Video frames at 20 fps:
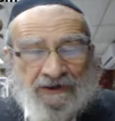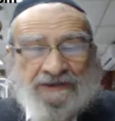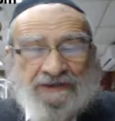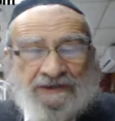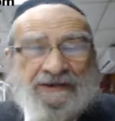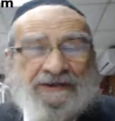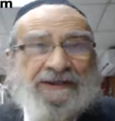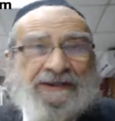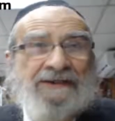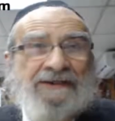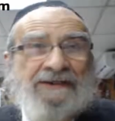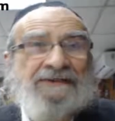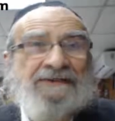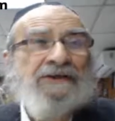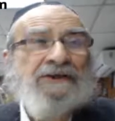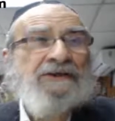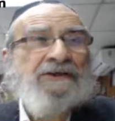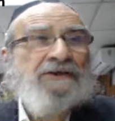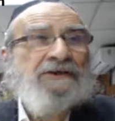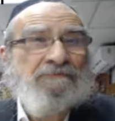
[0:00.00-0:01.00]
is that you can
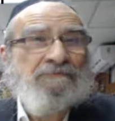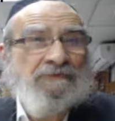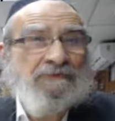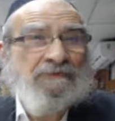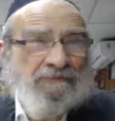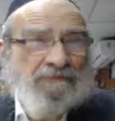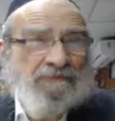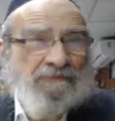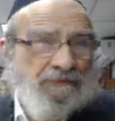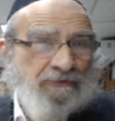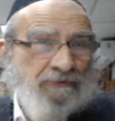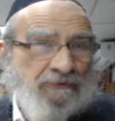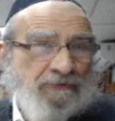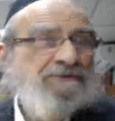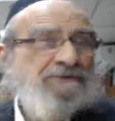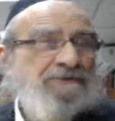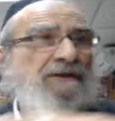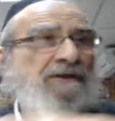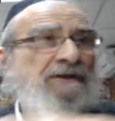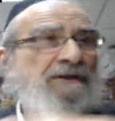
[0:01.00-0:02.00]
take
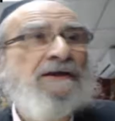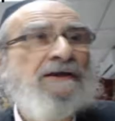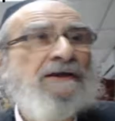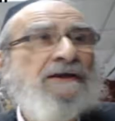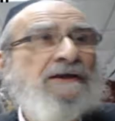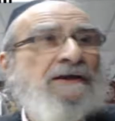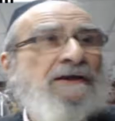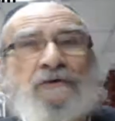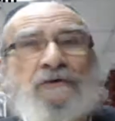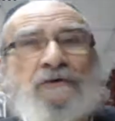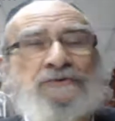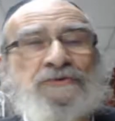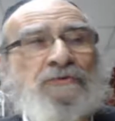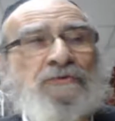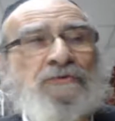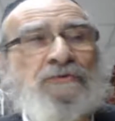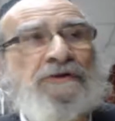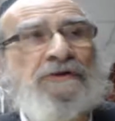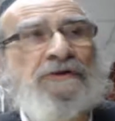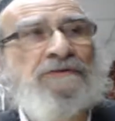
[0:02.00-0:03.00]
person across the
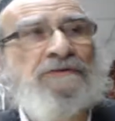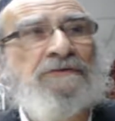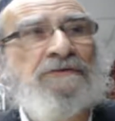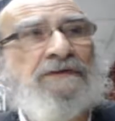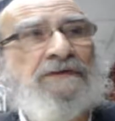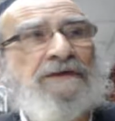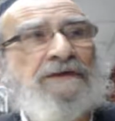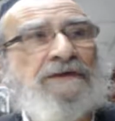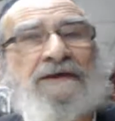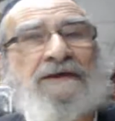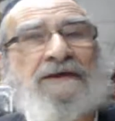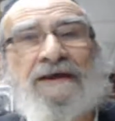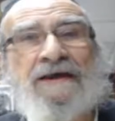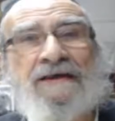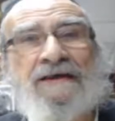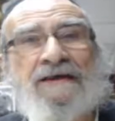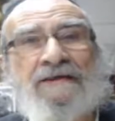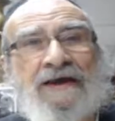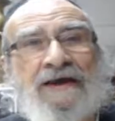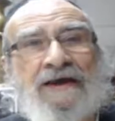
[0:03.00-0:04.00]
world.
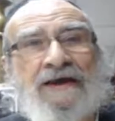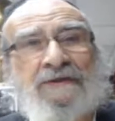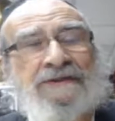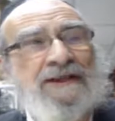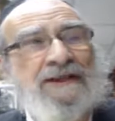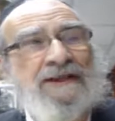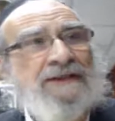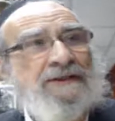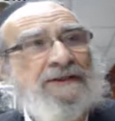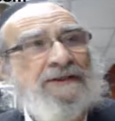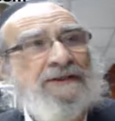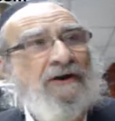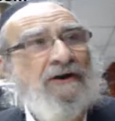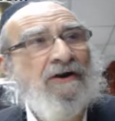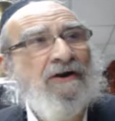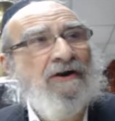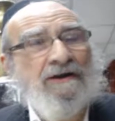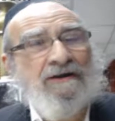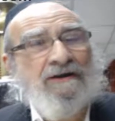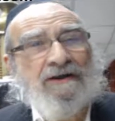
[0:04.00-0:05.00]
Then we take the
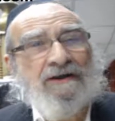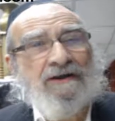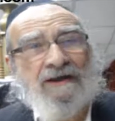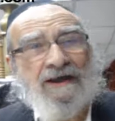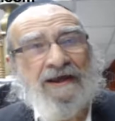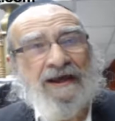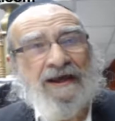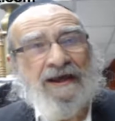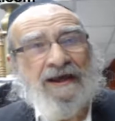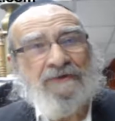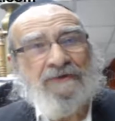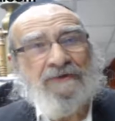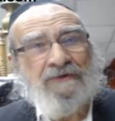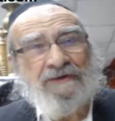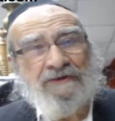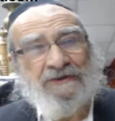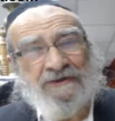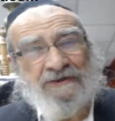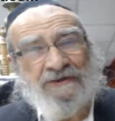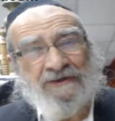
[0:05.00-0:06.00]
car and
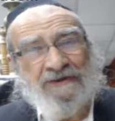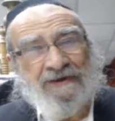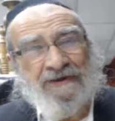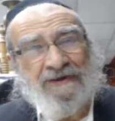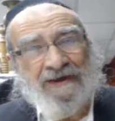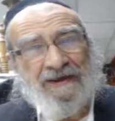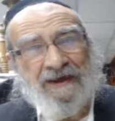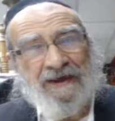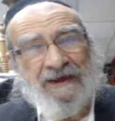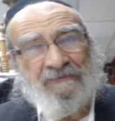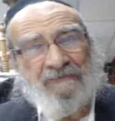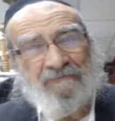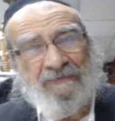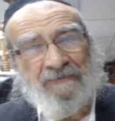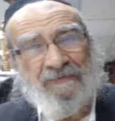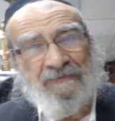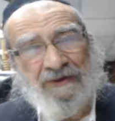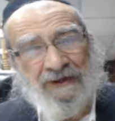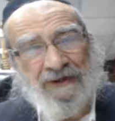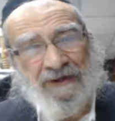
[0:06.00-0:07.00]
we and we
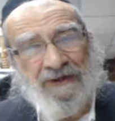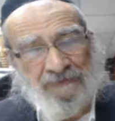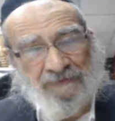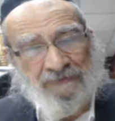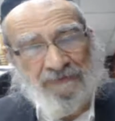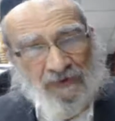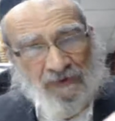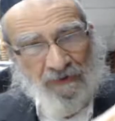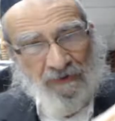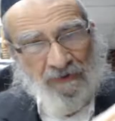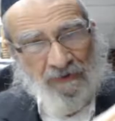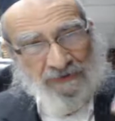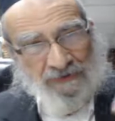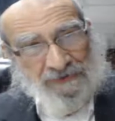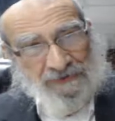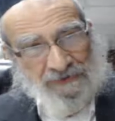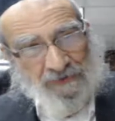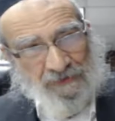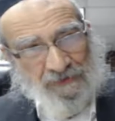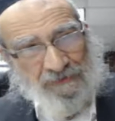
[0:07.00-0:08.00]
and we go in
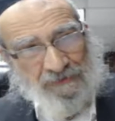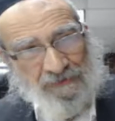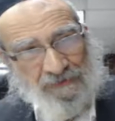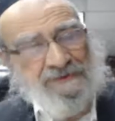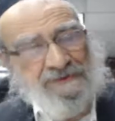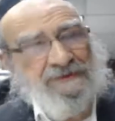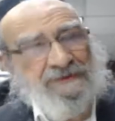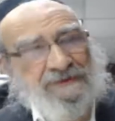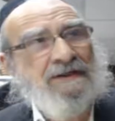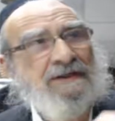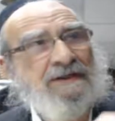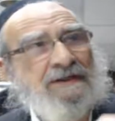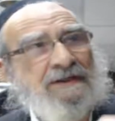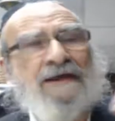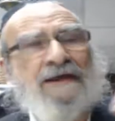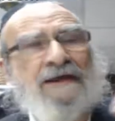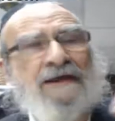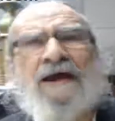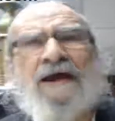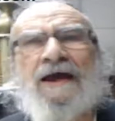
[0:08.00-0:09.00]
circles.
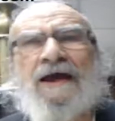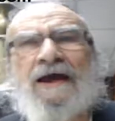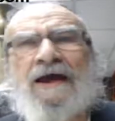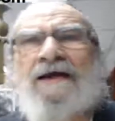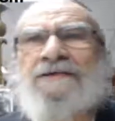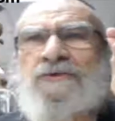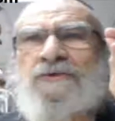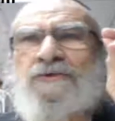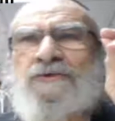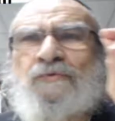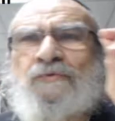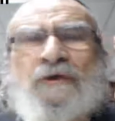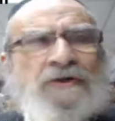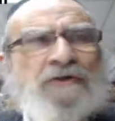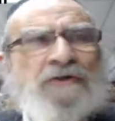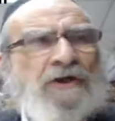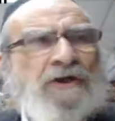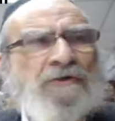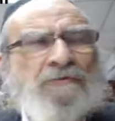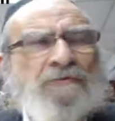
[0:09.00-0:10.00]
Just want to
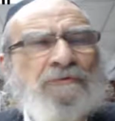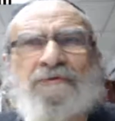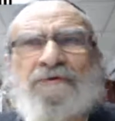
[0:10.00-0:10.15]
know: